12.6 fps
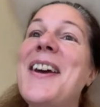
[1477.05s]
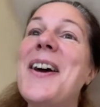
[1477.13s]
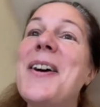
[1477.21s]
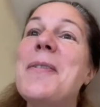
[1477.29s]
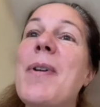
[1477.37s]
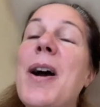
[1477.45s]

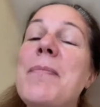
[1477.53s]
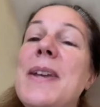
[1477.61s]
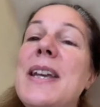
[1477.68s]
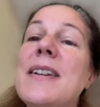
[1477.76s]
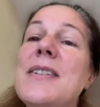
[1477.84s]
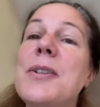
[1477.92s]
Um, I'm
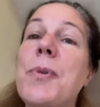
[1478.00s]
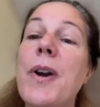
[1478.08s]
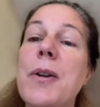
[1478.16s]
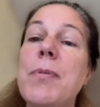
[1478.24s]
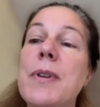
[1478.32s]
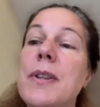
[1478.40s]
here to
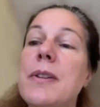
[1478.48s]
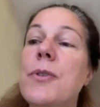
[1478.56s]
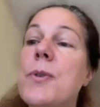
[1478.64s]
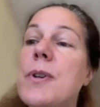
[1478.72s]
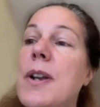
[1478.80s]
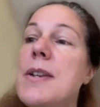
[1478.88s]
work with
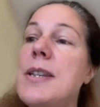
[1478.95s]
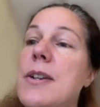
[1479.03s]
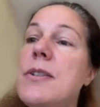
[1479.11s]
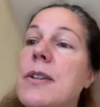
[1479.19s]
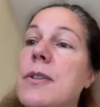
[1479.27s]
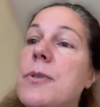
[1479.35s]
an
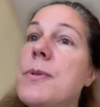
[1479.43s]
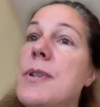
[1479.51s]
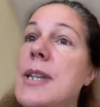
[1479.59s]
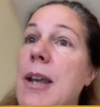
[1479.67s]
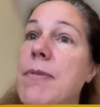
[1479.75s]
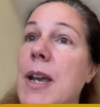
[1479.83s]
organisation called
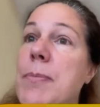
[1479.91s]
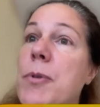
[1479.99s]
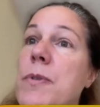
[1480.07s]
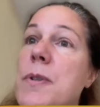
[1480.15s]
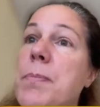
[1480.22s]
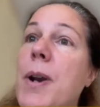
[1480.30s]
Save
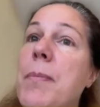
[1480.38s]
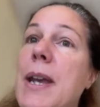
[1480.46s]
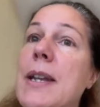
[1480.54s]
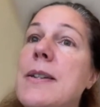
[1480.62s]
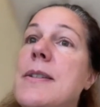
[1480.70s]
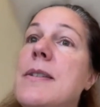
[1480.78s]
Gabon's
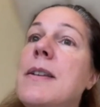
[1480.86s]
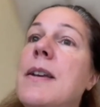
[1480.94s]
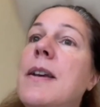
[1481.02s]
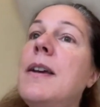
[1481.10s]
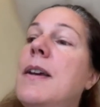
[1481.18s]
Primates,